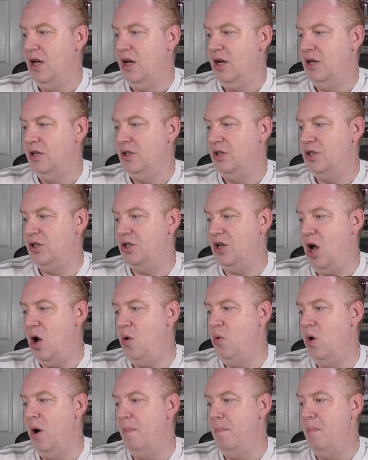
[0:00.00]

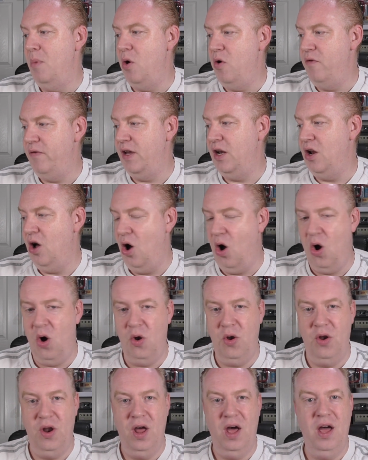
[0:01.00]
So moving
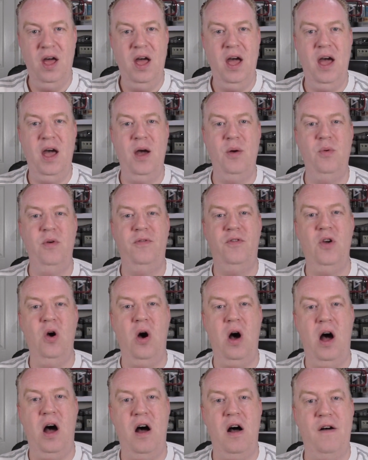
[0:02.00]
on, we've
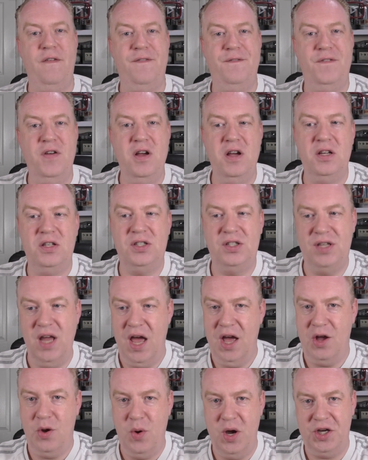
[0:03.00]
got our first set
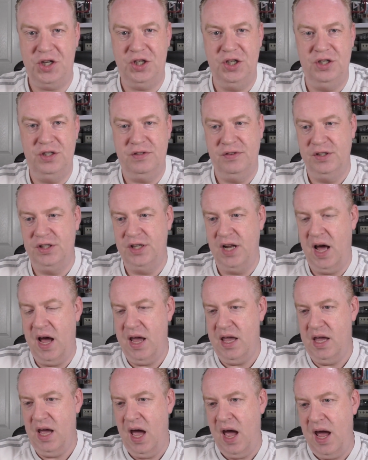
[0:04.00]
of questions for
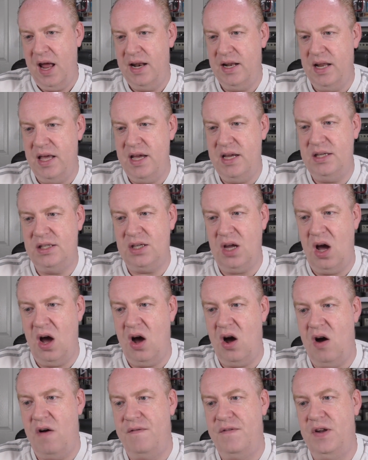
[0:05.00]
today, and these
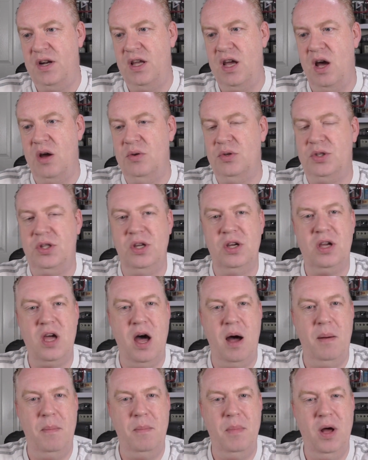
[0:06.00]
are videos that
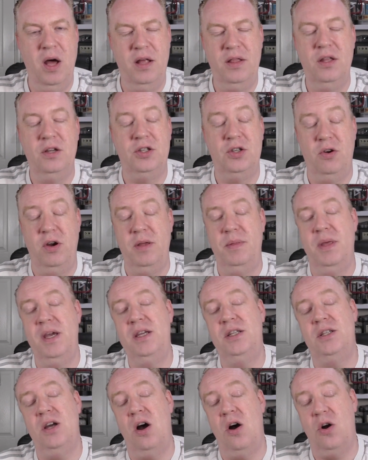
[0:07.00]
come,
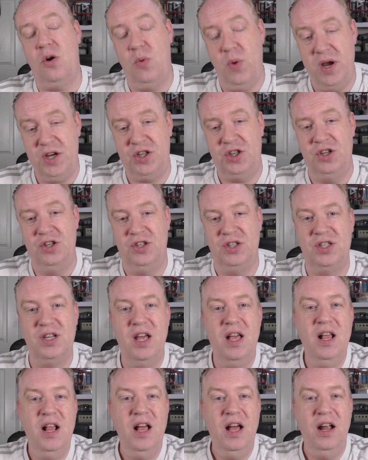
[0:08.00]
these are questions
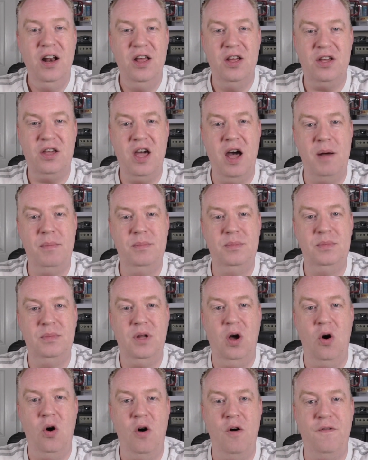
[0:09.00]
that come
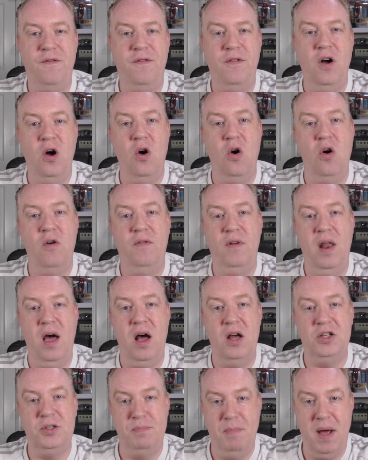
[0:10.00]
off of
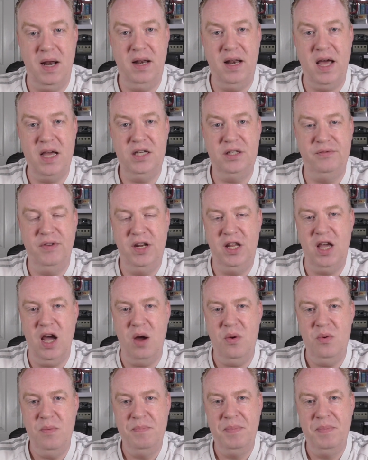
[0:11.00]
last Monday's video.